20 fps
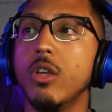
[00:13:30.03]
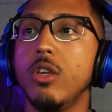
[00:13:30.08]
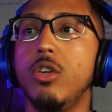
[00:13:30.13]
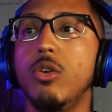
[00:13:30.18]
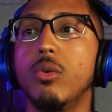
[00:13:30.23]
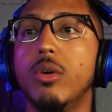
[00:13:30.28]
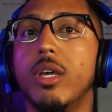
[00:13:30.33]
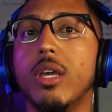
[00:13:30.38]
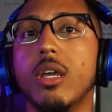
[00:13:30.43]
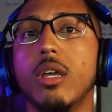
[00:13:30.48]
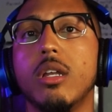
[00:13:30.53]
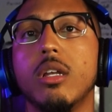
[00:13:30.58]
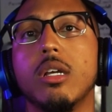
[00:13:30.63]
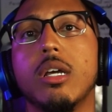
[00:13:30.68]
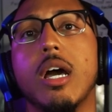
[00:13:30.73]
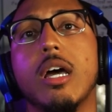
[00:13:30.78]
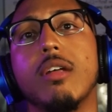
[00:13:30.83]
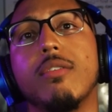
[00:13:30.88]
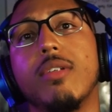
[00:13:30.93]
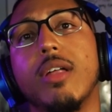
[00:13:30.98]
You
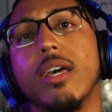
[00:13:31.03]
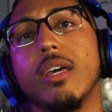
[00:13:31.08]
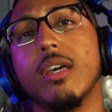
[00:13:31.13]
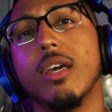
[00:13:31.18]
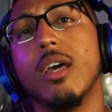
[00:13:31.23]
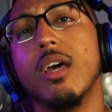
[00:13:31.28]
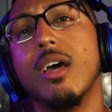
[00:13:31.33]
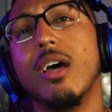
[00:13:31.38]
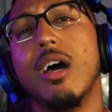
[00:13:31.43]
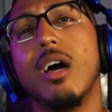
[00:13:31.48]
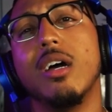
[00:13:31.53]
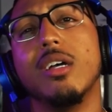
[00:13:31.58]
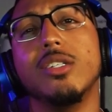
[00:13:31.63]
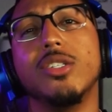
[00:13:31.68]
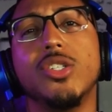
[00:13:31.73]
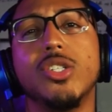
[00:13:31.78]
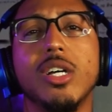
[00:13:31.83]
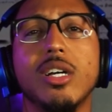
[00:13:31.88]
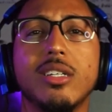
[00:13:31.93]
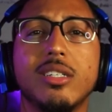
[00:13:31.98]
can kind of like
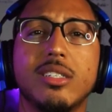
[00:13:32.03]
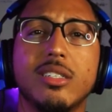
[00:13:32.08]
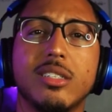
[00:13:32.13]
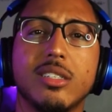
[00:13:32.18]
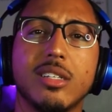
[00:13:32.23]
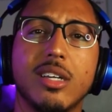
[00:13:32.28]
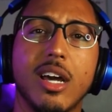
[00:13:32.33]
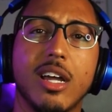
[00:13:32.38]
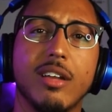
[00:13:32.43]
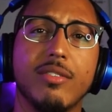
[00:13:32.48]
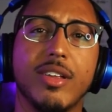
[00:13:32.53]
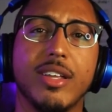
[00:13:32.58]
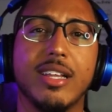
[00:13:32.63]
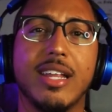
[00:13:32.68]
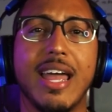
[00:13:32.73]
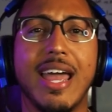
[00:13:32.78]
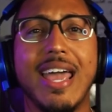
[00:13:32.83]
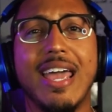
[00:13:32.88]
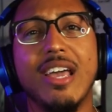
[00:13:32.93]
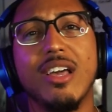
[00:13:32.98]
adjust kind of
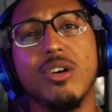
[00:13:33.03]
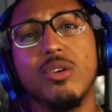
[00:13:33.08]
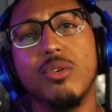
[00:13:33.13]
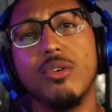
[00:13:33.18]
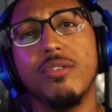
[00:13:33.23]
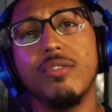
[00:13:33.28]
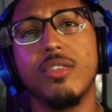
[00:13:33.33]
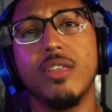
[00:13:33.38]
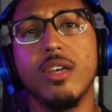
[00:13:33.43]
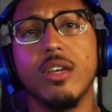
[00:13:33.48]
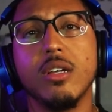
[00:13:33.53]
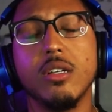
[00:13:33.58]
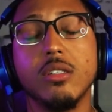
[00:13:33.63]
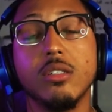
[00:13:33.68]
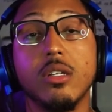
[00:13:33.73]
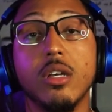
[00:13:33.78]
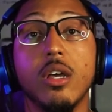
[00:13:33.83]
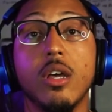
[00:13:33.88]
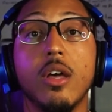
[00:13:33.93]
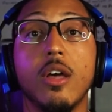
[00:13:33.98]
like the angle of
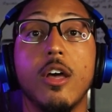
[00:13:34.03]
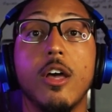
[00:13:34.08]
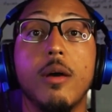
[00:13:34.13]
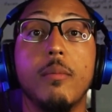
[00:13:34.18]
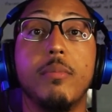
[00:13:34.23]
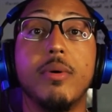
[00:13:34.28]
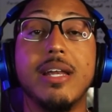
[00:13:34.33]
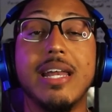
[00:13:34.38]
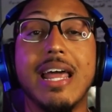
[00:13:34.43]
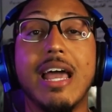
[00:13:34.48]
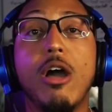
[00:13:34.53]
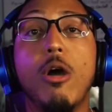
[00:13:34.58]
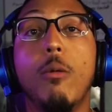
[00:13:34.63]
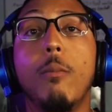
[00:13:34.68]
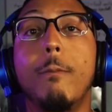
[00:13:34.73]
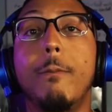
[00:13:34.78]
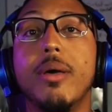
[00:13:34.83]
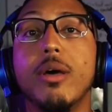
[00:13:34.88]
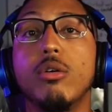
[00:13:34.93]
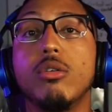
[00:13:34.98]
things but
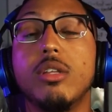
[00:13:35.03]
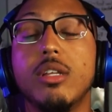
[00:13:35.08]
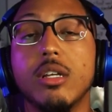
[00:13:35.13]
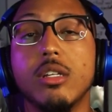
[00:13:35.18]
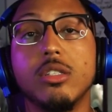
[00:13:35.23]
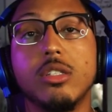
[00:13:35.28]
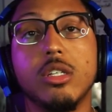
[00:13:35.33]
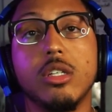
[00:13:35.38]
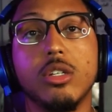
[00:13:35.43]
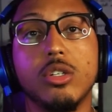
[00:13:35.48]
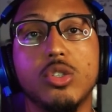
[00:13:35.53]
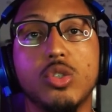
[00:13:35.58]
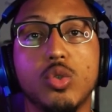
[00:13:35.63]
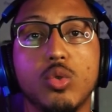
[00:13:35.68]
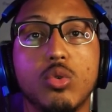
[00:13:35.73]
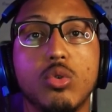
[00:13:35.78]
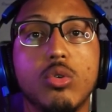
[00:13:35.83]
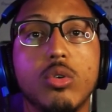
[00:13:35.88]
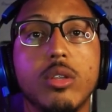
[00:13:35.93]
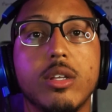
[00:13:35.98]
now built into the
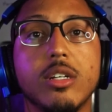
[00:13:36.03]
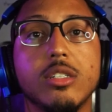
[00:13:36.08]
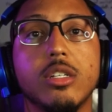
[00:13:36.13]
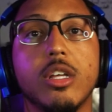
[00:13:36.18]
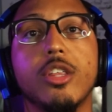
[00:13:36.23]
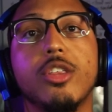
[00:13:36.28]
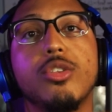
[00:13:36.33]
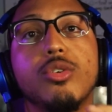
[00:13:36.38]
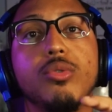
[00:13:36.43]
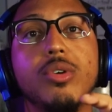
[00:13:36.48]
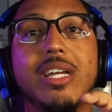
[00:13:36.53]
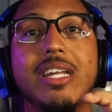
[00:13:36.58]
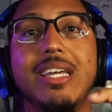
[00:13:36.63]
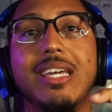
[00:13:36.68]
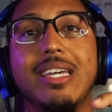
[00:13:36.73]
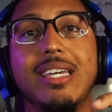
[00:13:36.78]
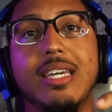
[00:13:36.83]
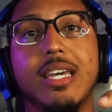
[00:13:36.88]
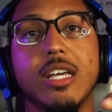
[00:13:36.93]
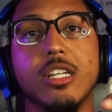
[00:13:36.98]
tool, there's a
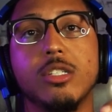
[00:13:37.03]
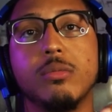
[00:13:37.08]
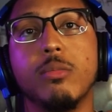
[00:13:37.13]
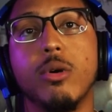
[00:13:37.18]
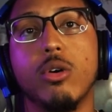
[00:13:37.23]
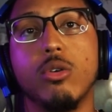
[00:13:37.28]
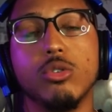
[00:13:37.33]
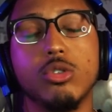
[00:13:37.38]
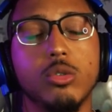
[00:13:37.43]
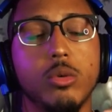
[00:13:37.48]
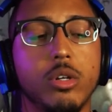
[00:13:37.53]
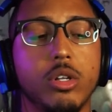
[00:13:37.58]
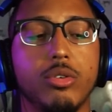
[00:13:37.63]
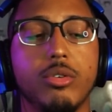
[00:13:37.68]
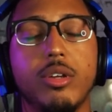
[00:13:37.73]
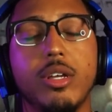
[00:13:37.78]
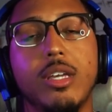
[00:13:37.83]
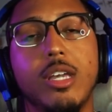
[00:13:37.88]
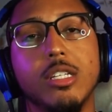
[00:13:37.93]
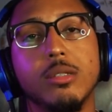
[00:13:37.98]
3D gizmo. So what
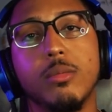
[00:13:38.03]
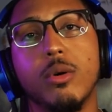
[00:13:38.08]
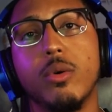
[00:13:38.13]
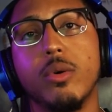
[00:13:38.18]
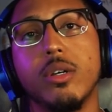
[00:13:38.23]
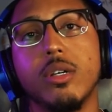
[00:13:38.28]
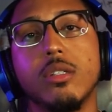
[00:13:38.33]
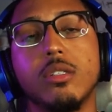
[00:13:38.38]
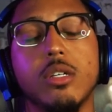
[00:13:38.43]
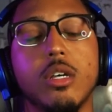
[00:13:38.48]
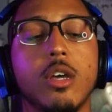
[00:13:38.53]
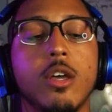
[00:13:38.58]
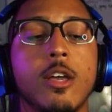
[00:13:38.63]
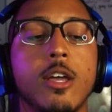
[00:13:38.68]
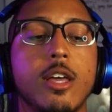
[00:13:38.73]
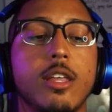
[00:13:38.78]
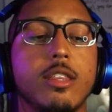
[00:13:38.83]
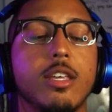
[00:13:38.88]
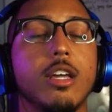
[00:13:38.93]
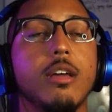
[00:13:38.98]
a 3D gizmo is,
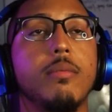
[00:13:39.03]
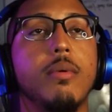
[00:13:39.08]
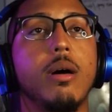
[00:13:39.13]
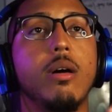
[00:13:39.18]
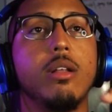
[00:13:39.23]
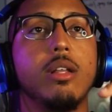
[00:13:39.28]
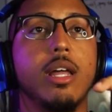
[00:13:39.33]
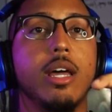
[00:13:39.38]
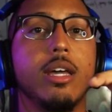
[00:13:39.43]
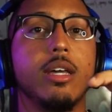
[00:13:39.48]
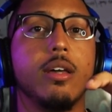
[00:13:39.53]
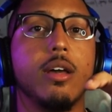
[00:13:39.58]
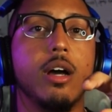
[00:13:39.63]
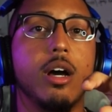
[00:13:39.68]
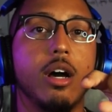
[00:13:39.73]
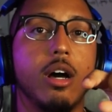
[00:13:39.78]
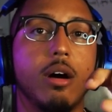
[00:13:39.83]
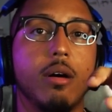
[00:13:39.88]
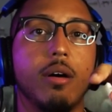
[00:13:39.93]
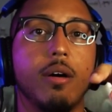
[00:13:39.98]
think about like
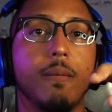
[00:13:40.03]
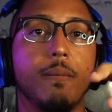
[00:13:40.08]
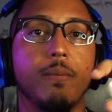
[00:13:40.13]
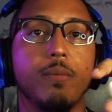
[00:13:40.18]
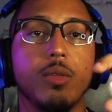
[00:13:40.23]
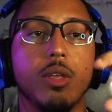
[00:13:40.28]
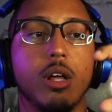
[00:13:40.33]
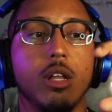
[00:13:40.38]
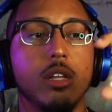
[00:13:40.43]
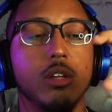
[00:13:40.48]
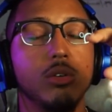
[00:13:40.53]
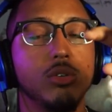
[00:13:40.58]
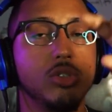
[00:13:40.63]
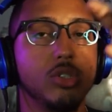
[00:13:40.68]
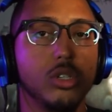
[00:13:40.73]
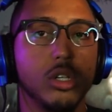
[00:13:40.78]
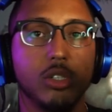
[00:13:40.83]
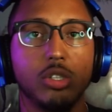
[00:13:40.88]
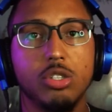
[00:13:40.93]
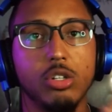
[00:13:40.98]
a
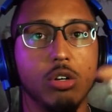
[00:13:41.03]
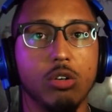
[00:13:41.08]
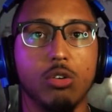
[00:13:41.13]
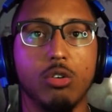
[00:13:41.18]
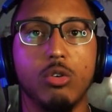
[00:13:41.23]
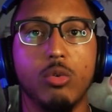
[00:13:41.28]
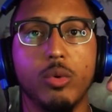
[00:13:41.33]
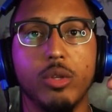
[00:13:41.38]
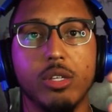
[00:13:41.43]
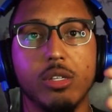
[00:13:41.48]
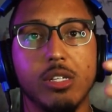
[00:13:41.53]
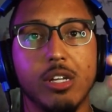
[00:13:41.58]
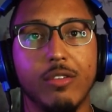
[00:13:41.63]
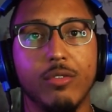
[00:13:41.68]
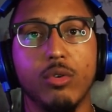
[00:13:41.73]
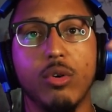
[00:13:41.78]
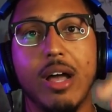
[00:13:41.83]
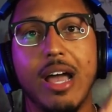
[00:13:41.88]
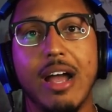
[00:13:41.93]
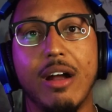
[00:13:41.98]
little circle with
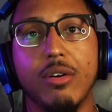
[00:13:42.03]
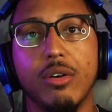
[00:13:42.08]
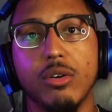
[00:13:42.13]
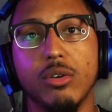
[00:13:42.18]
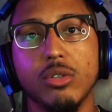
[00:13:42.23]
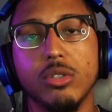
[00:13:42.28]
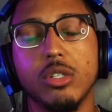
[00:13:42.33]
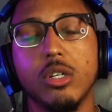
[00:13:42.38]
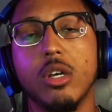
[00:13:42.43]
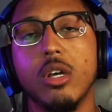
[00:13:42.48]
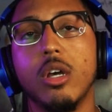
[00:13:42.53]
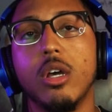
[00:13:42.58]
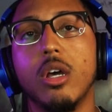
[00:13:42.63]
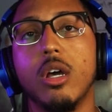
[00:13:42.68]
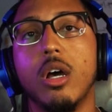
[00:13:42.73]
several arrows.